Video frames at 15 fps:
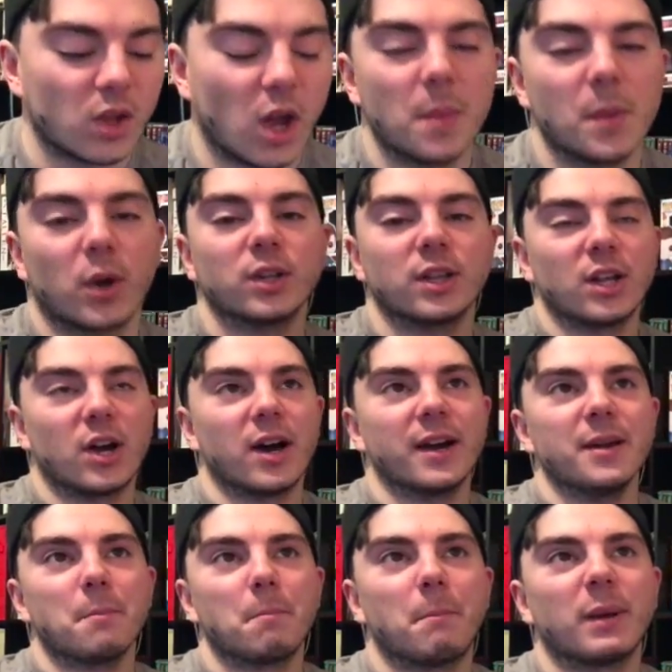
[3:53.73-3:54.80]
I'm not gonna
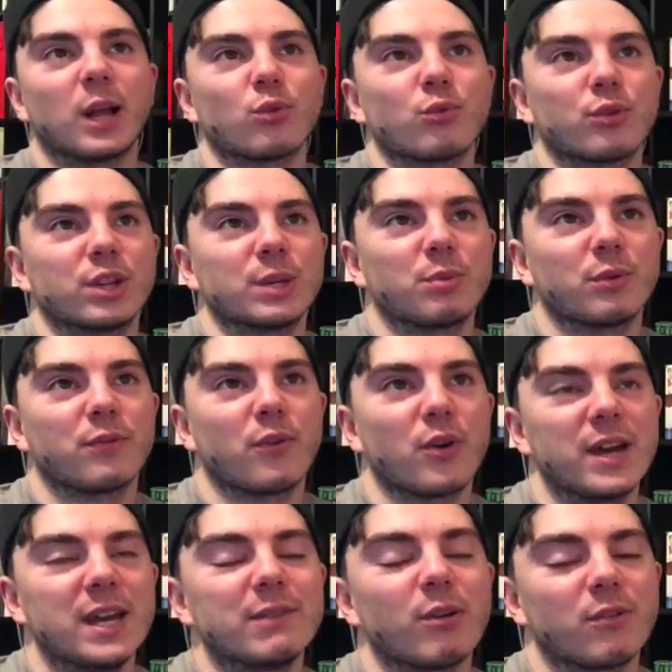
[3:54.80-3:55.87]
lie, but I really prefer
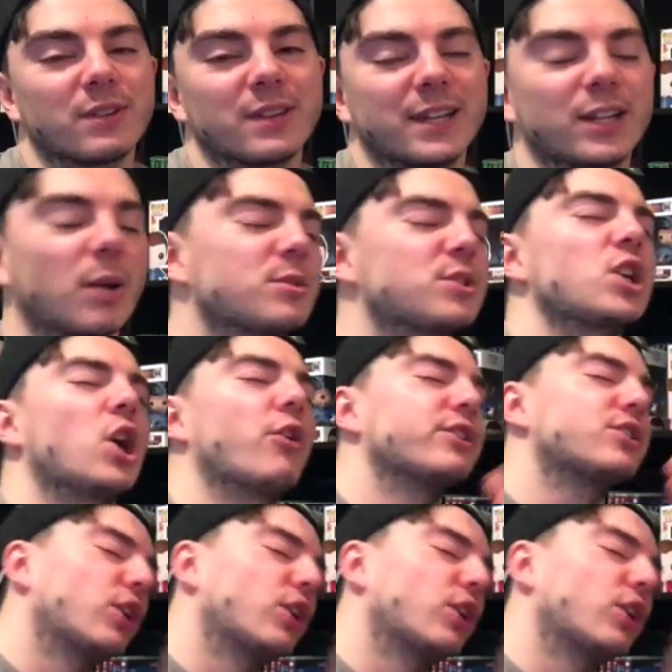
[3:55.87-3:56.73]
Eve over Nate. I'm sorry,